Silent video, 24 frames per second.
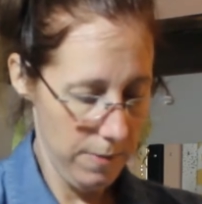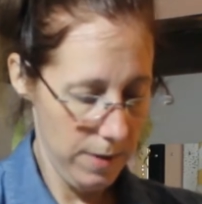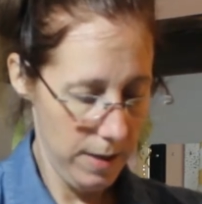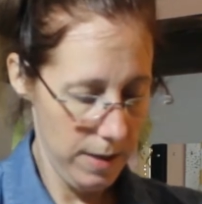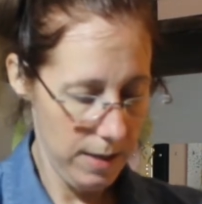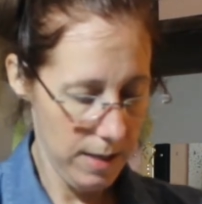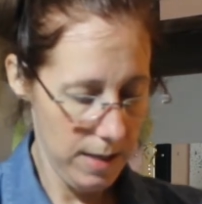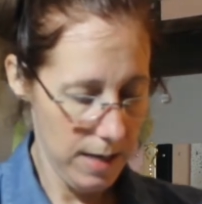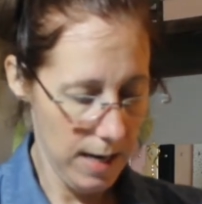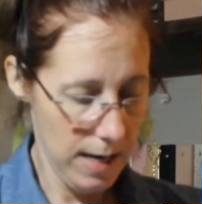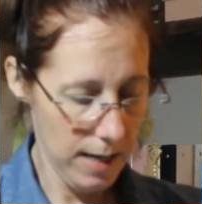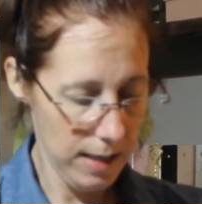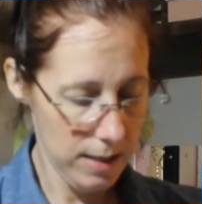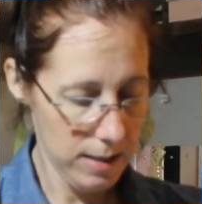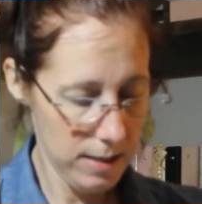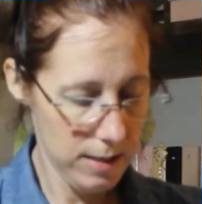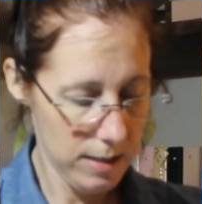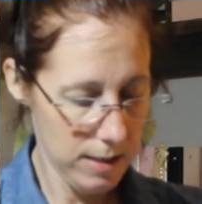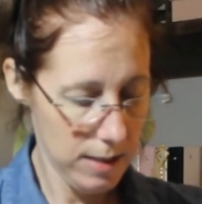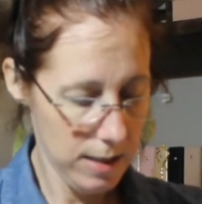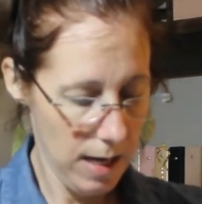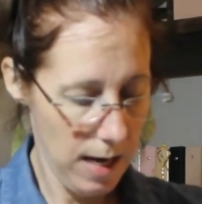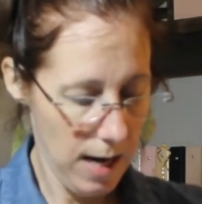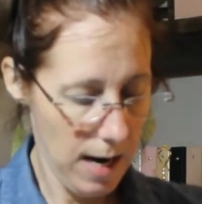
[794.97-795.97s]

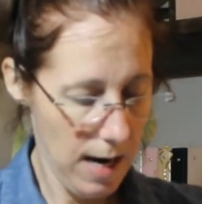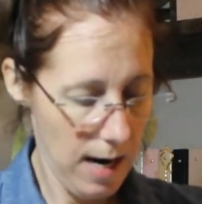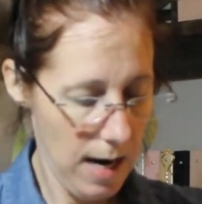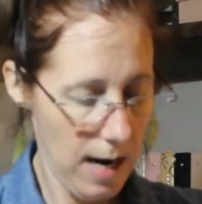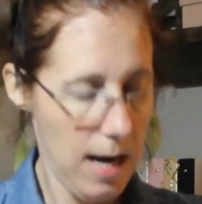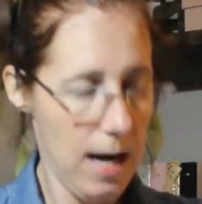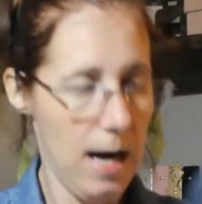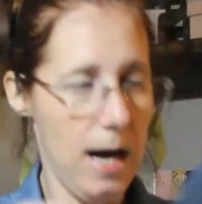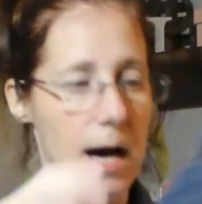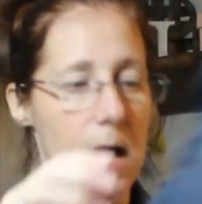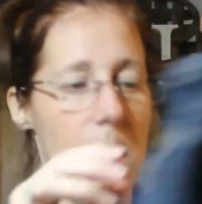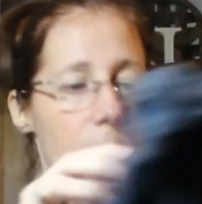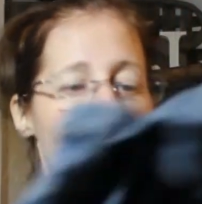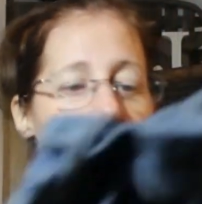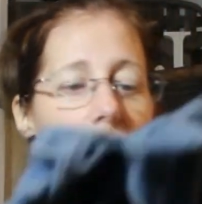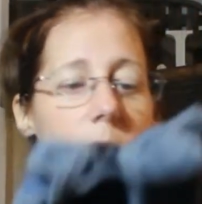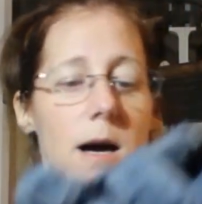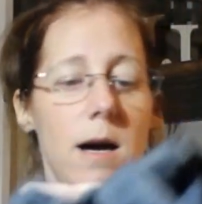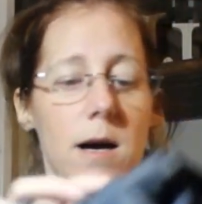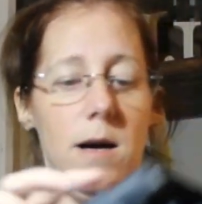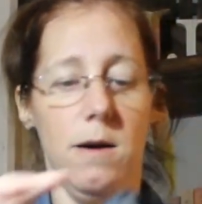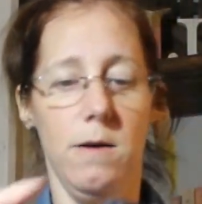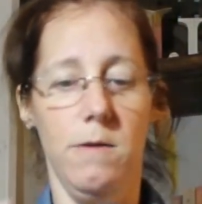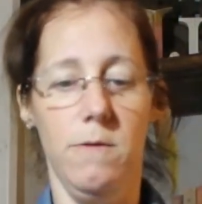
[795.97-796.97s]
Next I
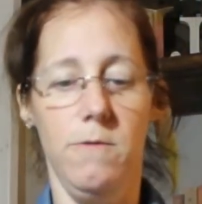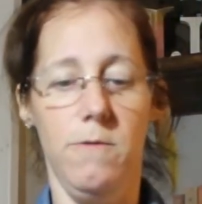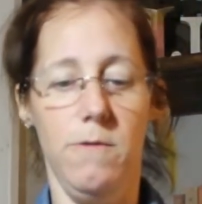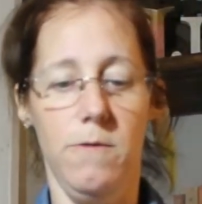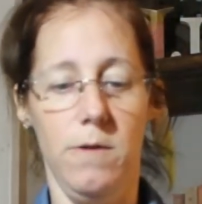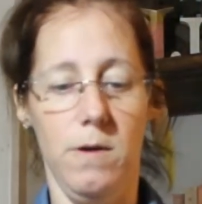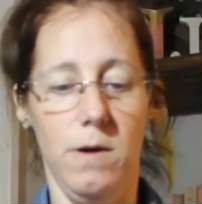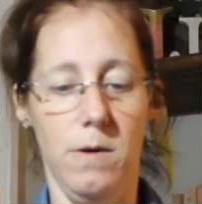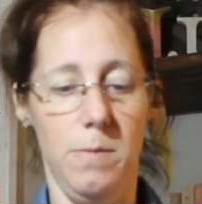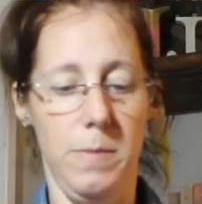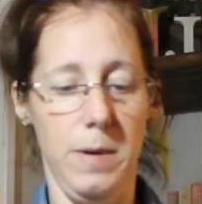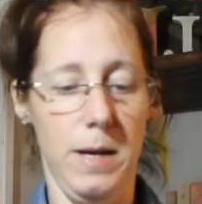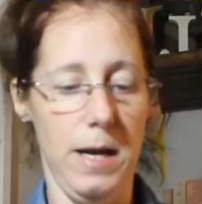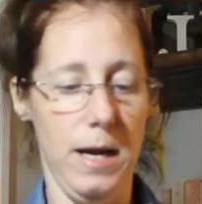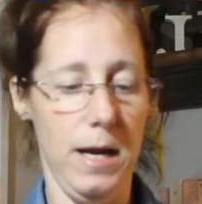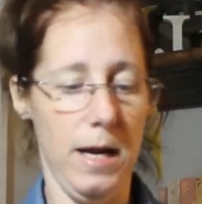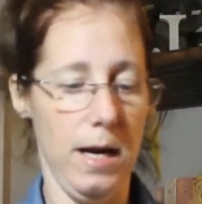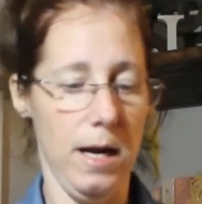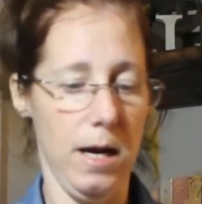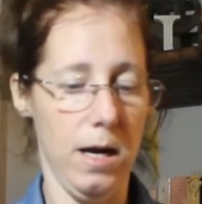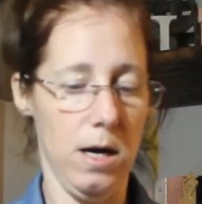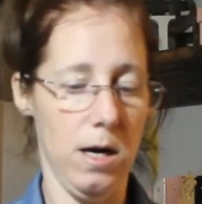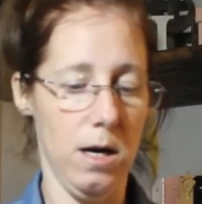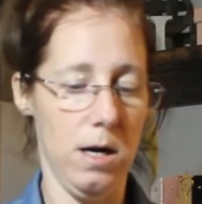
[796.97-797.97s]
have a
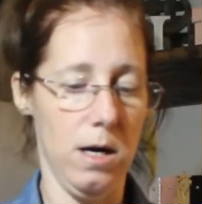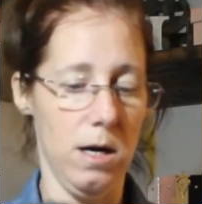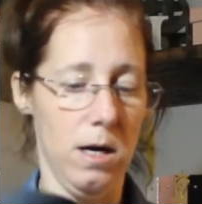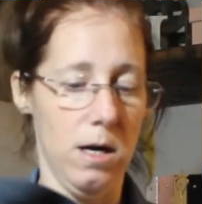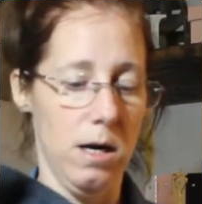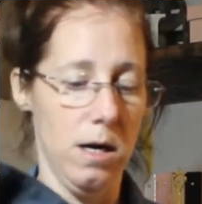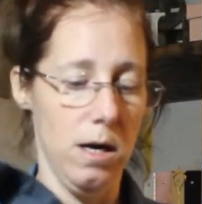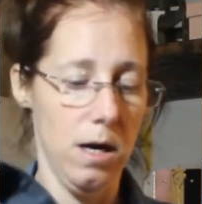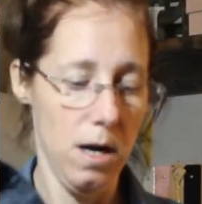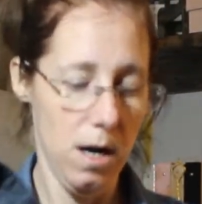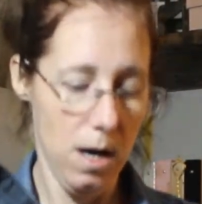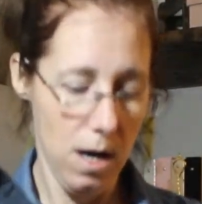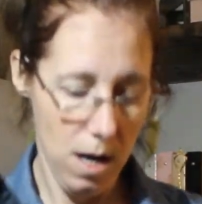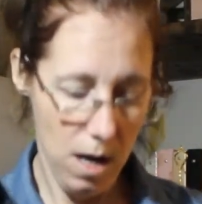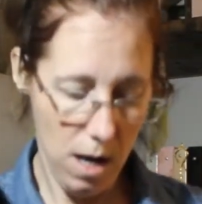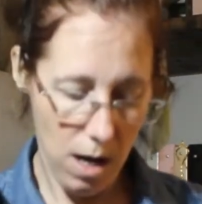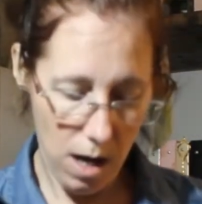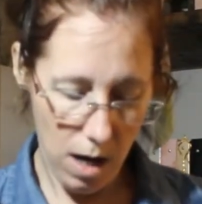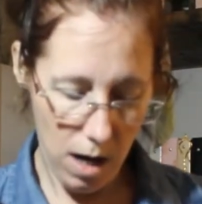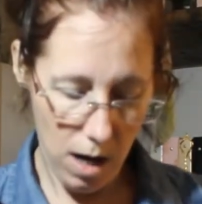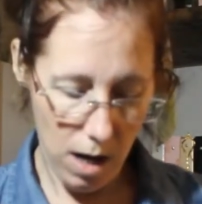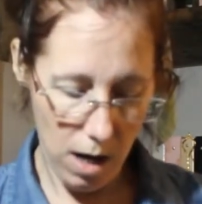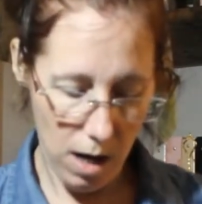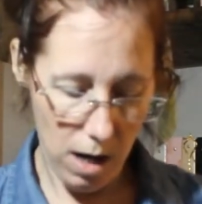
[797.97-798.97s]
pair
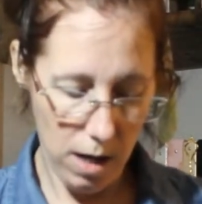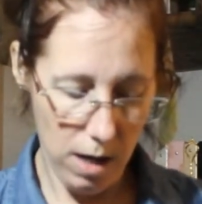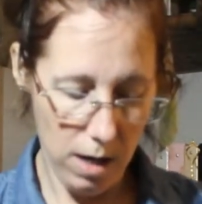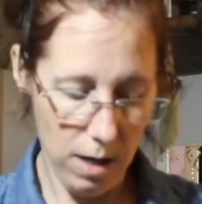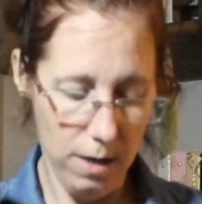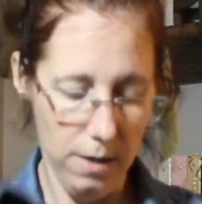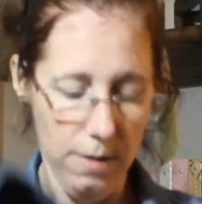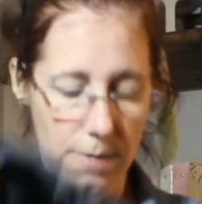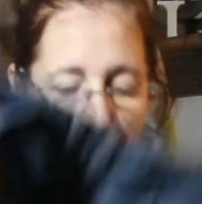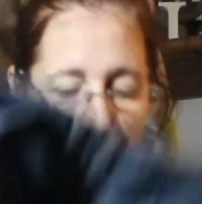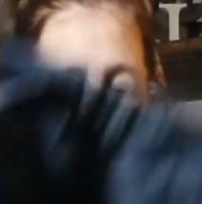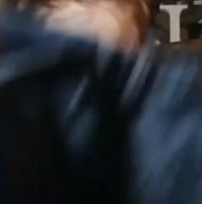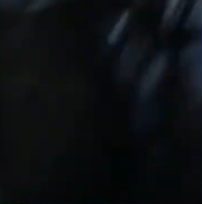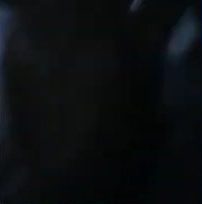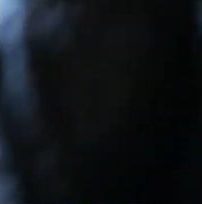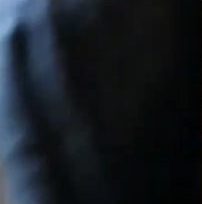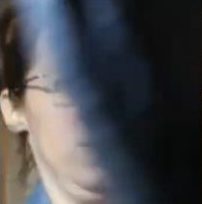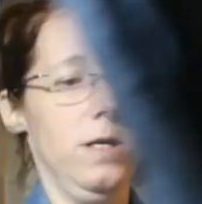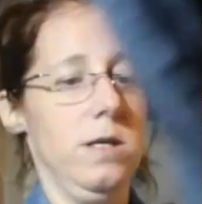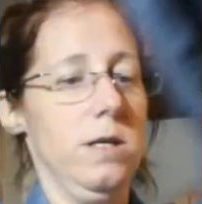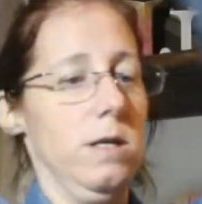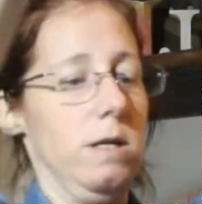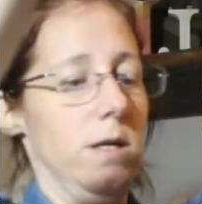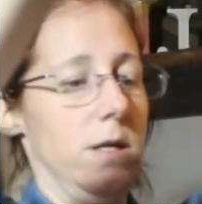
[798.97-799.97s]
of
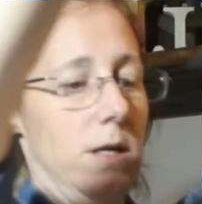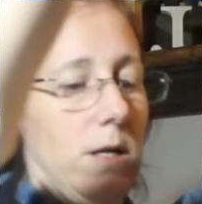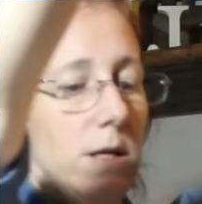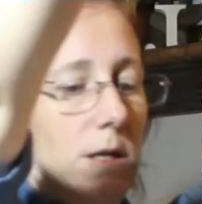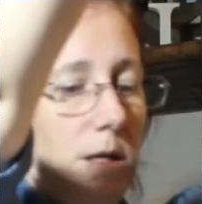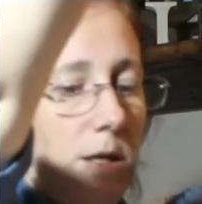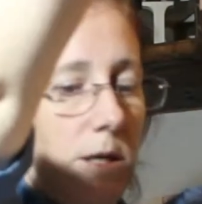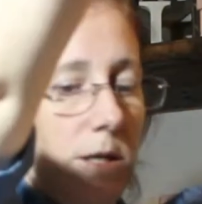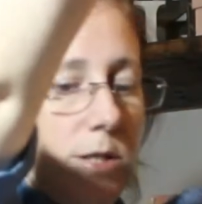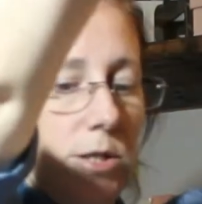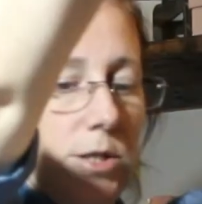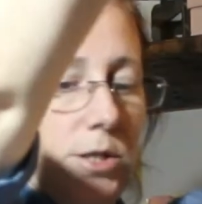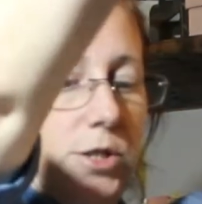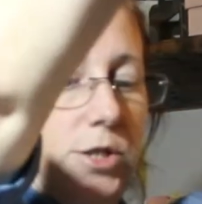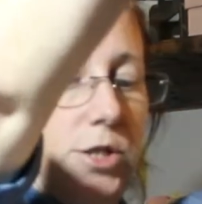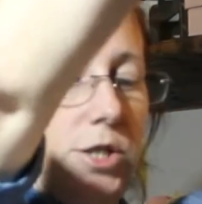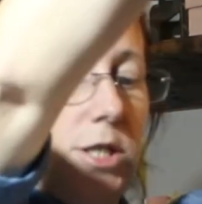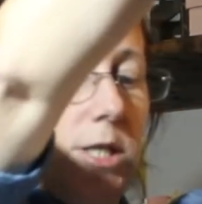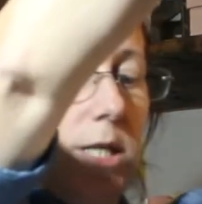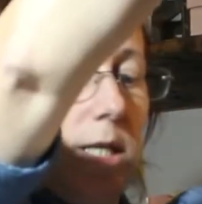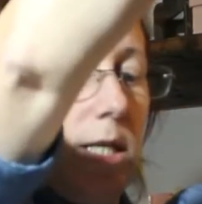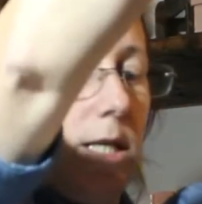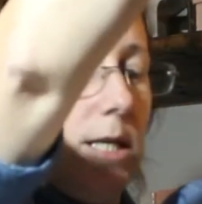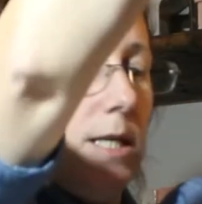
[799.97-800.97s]

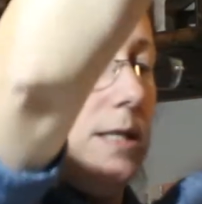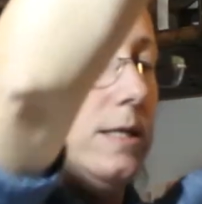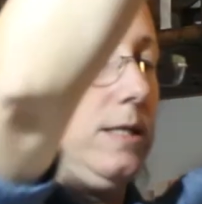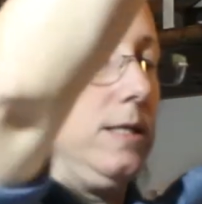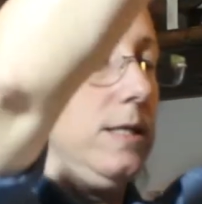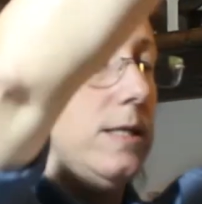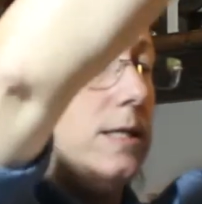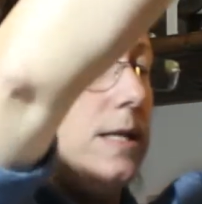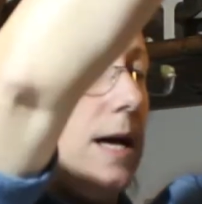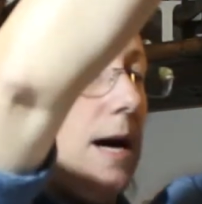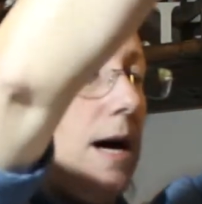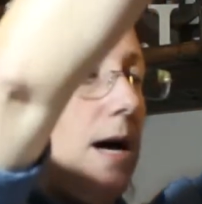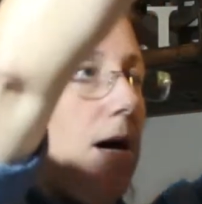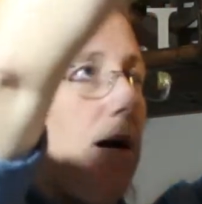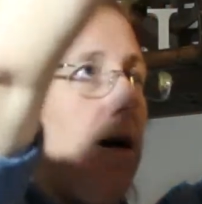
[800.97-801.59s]
jeans that